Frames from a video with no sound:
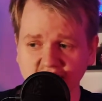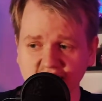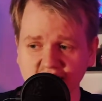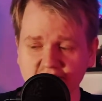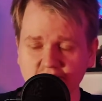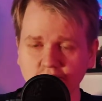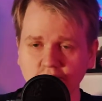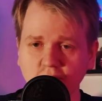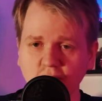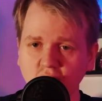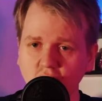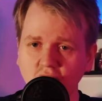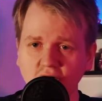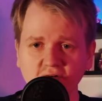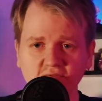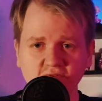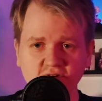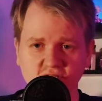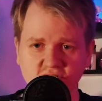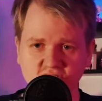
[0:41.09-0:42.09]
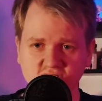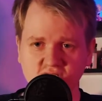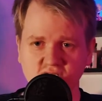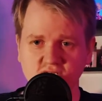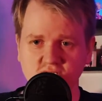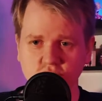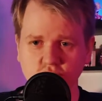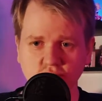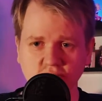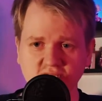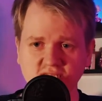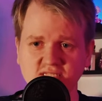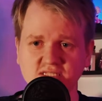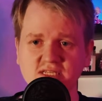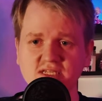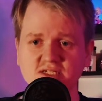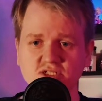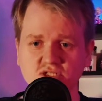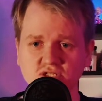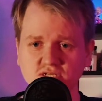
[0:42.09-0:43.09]
a marvelous
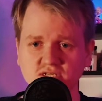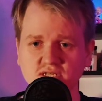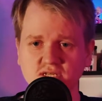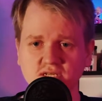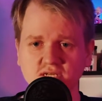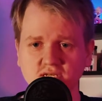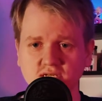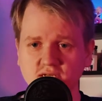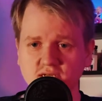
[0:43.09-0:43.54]
transition